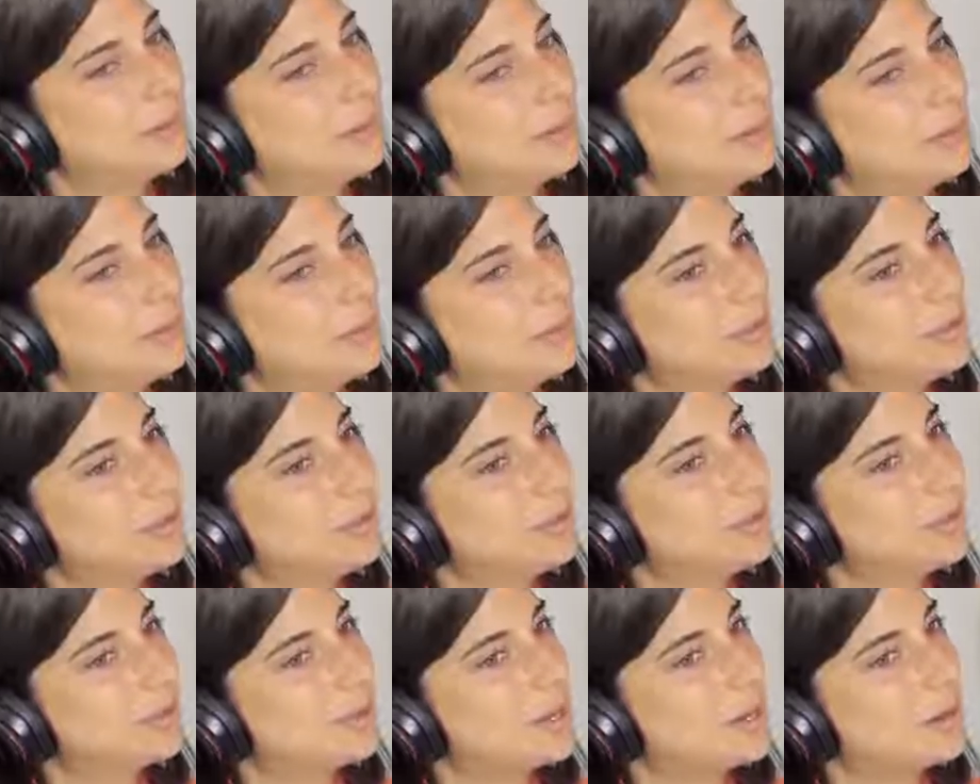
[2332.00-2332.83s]
we would
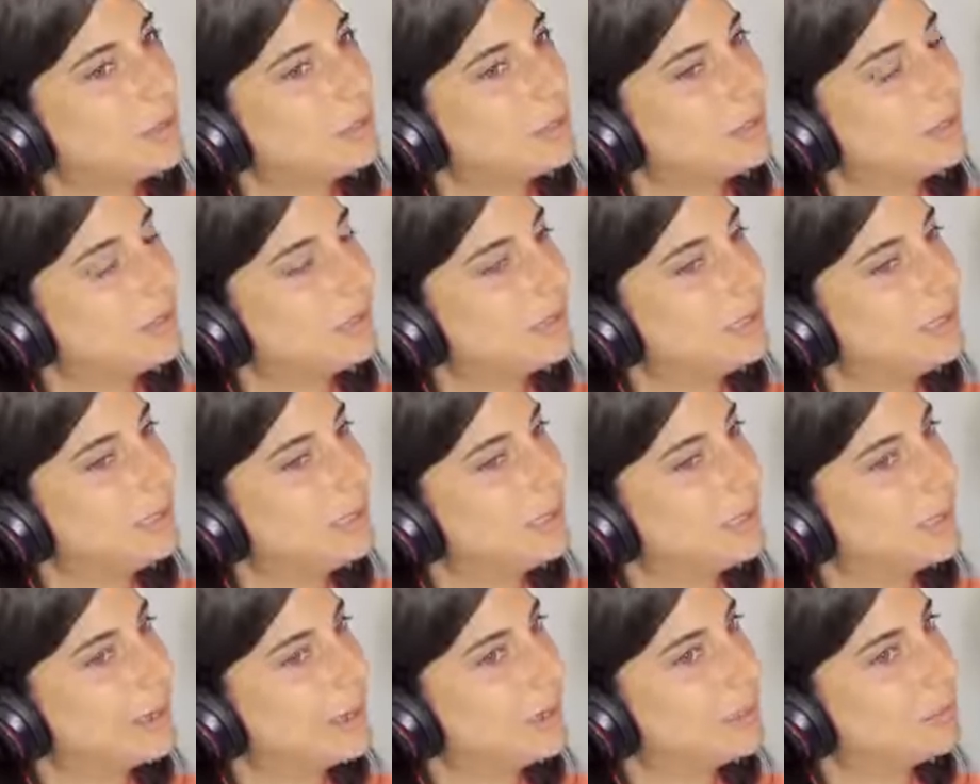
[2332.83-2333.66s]
stop
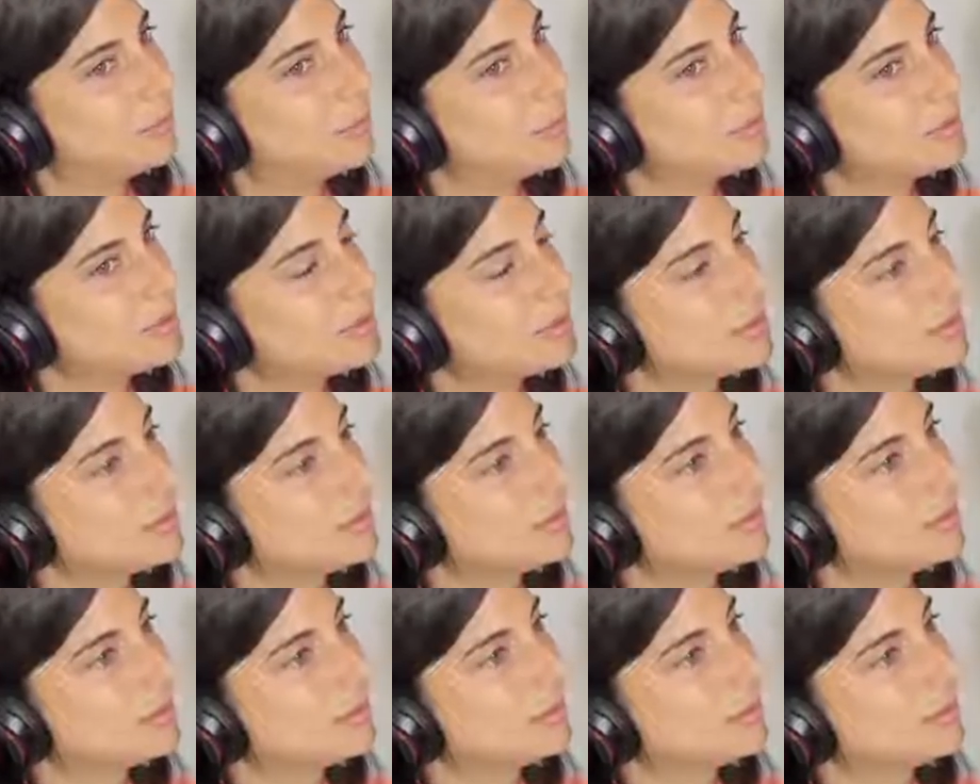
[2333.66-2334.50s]
eating animals.
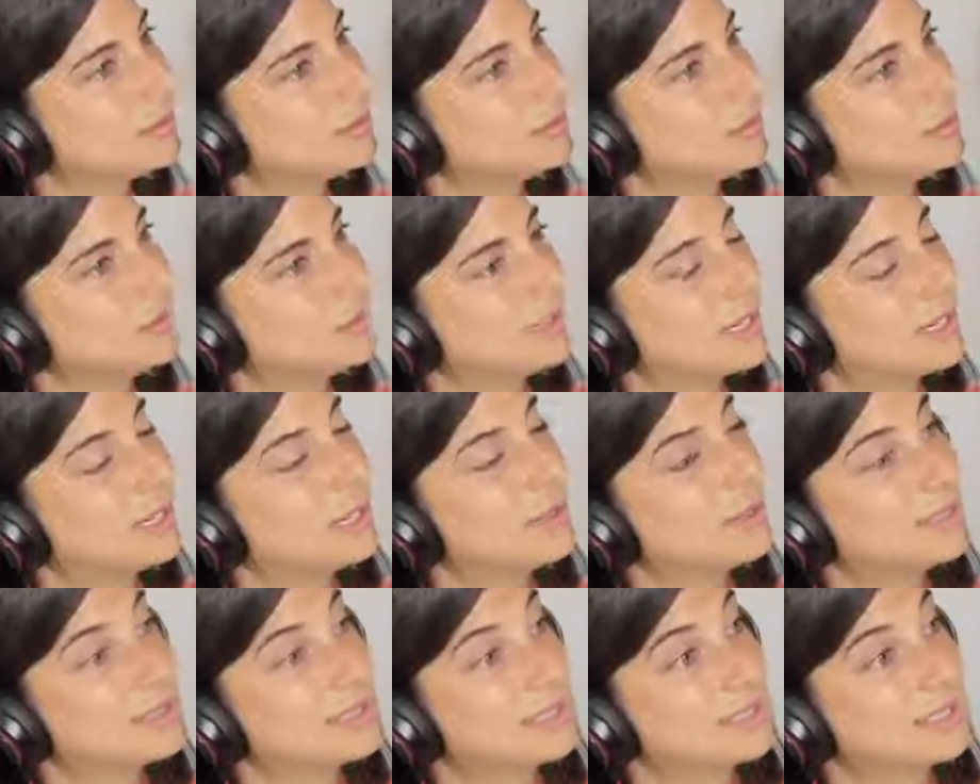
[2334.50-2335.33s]
I
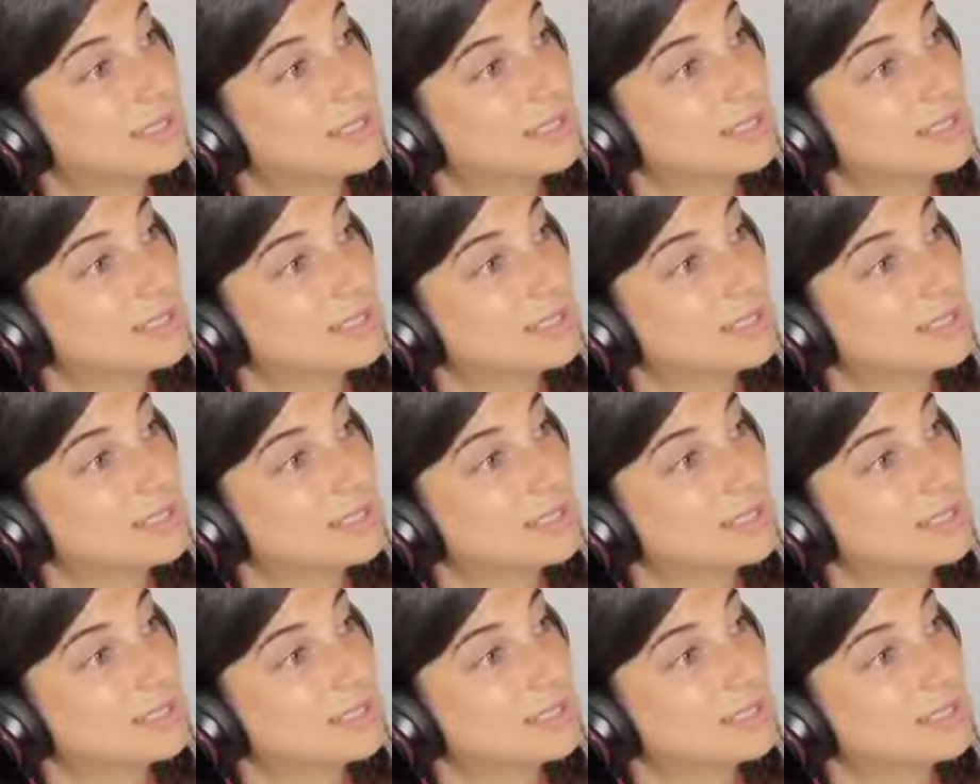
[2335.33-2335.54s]
know this is going to